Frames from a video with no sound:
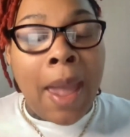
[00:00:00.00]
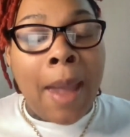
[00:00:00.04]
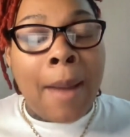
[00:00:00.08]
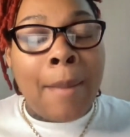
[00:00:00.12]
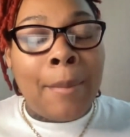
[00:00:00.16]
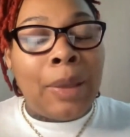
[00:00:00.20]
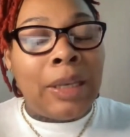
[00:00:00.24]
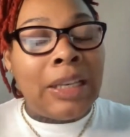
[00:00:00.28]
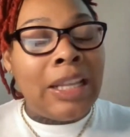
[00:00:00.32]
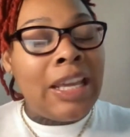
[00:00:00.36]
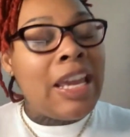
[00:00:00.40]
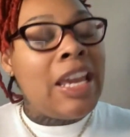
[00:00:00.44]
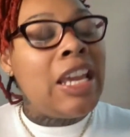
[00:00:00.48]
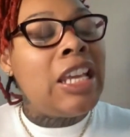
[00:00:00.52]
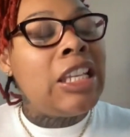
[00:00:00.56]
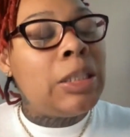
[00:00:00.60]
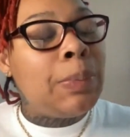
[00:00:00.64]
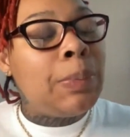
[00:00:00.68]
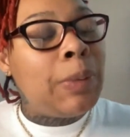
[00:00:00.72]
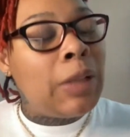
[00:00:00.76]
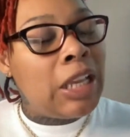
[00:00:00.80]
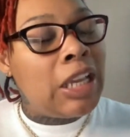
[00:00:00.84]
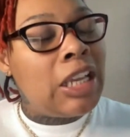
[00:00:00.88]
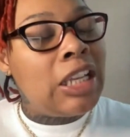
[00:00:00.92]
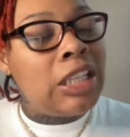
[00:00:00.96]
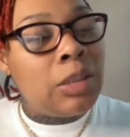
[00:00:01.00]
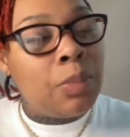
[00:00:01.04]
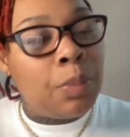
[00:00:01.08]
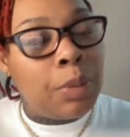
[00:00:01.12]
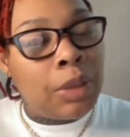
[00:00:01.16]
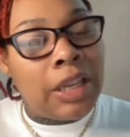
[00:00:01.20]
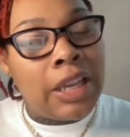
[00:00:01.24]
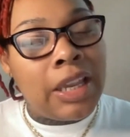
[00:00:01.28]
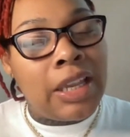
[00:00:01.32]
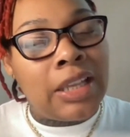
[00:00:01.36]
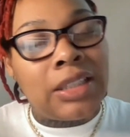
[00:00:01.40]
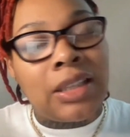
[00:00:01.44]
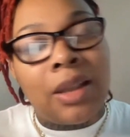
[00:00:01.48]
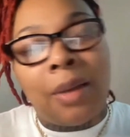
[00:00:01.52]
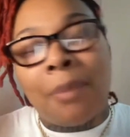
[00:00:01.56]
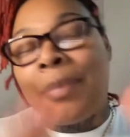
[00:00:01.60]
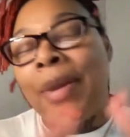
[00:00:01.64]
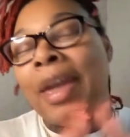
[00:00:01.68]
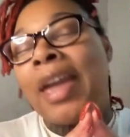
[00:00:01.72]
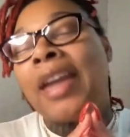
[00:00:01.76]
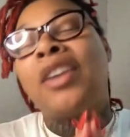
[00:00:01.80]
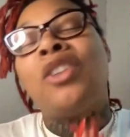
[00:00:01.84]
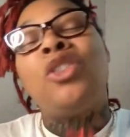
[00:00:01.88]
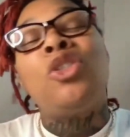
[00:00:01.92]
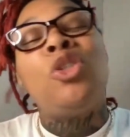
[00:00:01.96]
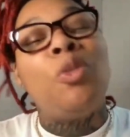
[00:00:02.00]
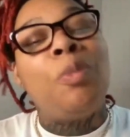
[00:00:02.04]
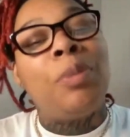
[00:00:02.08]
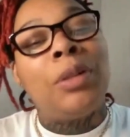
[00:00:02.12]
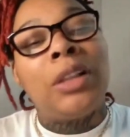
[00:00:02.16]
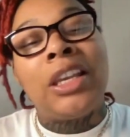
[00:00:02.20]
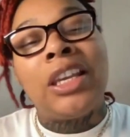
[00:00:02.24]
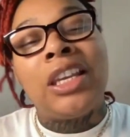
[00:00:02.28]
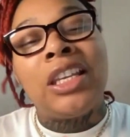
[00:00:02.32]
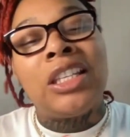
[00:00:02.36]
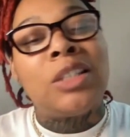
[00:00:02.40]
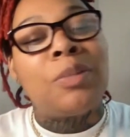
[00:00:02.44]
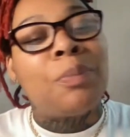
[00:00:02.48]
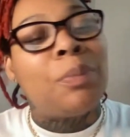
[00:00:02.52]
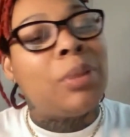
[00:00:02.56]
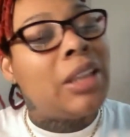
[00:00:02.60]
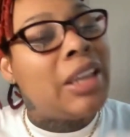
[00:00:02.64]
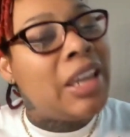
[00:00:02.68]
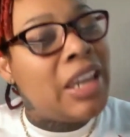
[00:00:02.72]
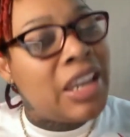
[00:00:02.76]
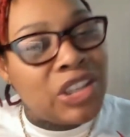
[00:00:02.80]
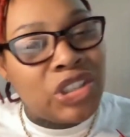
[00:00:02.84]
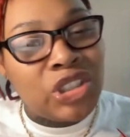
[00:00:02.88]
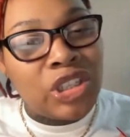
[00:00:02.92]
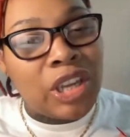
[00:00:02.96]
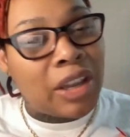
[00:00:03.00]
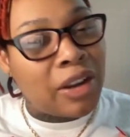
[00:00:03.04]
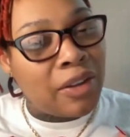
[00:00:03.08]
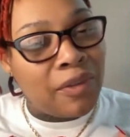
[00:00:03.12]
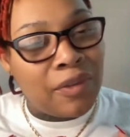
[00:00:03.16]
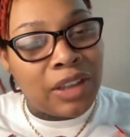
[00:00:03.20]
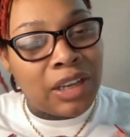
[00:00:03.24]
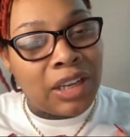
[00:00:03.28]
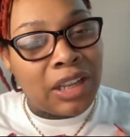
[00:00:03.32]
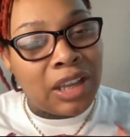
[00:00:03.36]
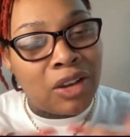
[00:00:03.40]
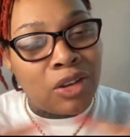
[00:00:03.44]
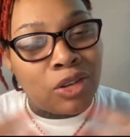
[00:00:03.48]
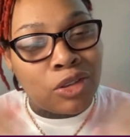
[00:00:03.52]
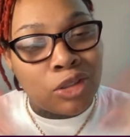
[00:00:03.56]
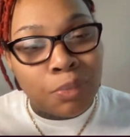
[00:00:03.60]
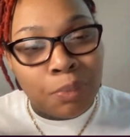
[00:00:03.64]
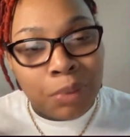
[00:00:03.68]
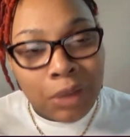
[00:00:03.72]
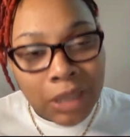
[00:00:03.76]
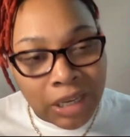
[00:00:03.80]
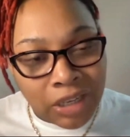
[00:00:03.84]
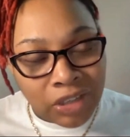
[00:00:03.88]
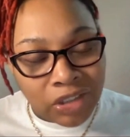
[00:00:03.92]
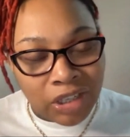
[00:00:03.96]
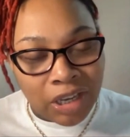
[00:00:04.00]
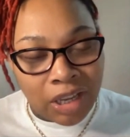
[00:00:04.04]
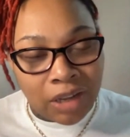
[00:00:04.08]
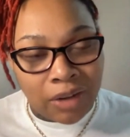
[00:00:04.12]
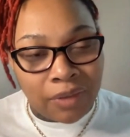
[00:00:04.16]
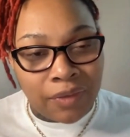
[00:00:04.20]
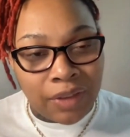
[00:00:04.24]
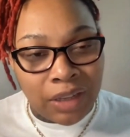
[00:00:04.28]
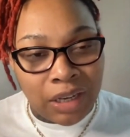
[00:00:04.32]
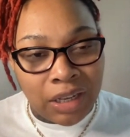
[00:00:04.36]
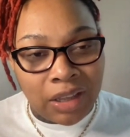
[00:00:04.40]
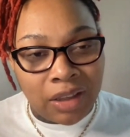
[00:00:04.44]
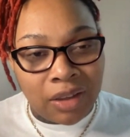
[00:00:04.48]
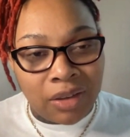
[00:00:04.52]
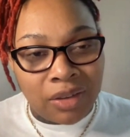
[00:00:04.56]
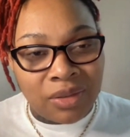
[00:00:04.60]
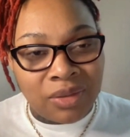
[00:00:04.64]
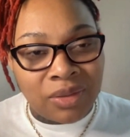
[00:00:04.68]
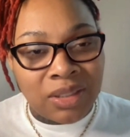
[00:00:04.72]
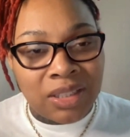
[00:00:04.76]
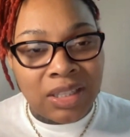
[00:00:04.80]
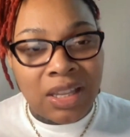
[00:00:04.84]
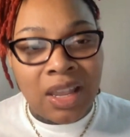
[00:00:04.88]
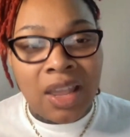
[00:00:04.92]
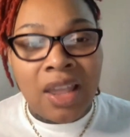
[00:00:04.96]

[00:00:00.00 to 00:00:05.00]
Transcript: Please, please, please, I'm begging you, please, please share the videos. Please share the videos.